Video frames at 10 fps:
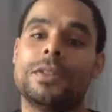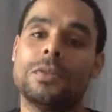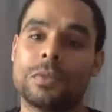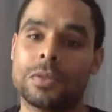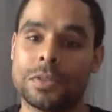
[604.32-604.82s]

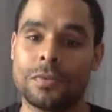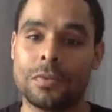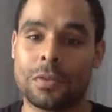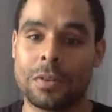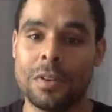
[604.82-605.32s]
doors
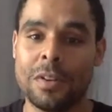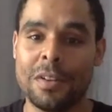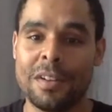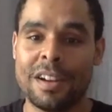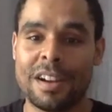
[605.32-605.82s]
for
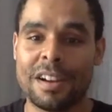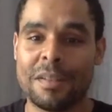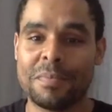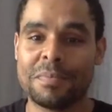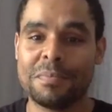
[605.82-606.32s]

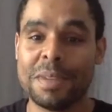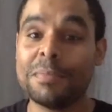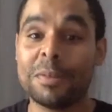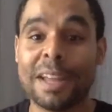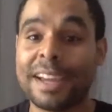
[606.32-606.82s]
um,
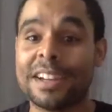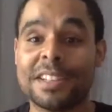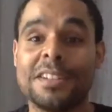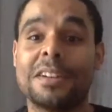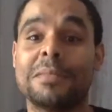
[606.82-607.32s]
people like us
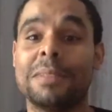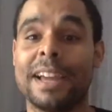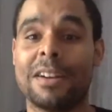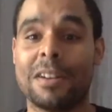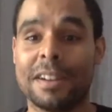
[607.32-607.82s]
young black
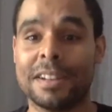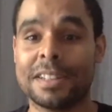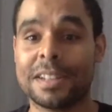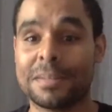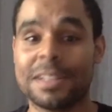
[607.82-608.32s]
artists
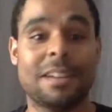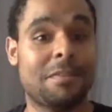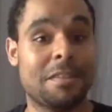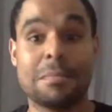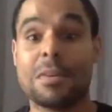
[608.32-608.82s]
like myself
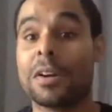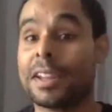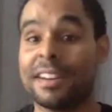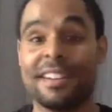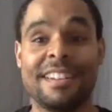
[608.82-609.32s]
and mark
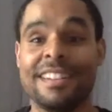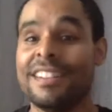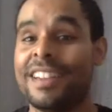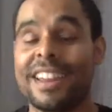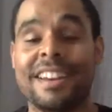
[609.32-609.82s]
and
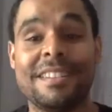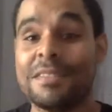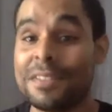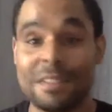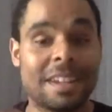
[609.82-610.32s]
and
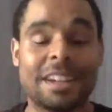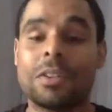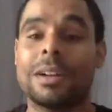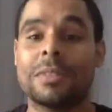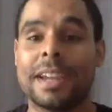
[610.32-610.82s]
the
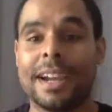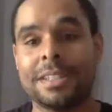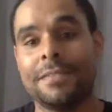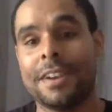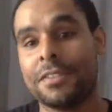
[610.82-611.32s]
incredible cast
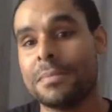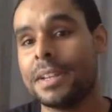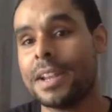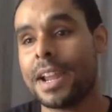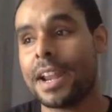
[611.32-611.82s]
of after
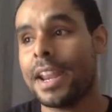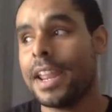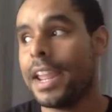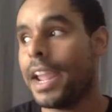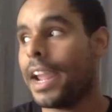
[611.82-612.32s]
midnight
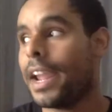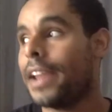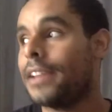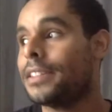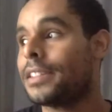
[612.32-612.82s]
and